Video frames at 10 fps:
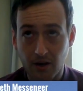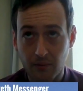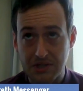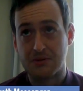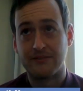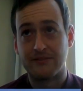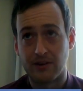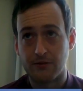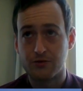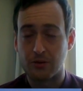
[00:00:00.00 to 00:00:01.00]
which will
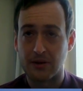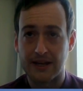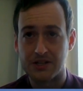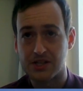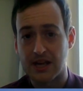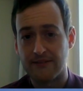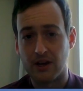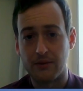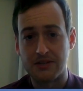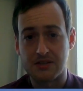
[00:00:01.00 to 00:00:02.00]
involve Triple H, Kevin
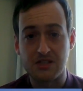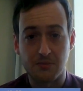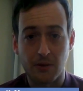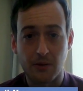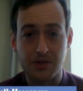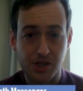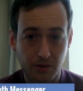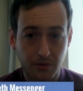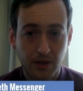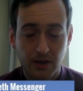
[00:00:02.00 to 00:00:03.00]
Owens, and Samoa Joe.
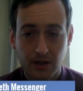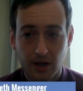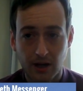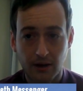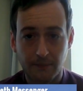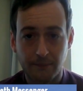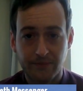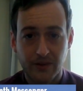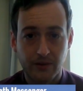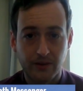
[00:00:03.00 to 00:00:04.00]
And
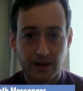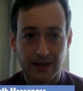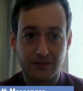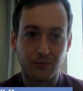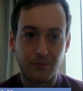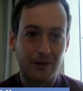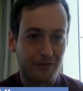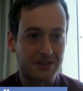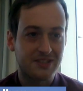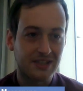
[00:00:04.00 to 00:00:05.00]
whether
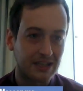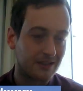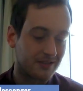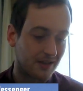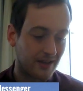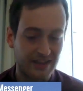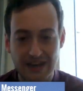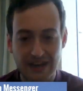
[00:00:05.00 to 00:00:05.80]
it's seen as like the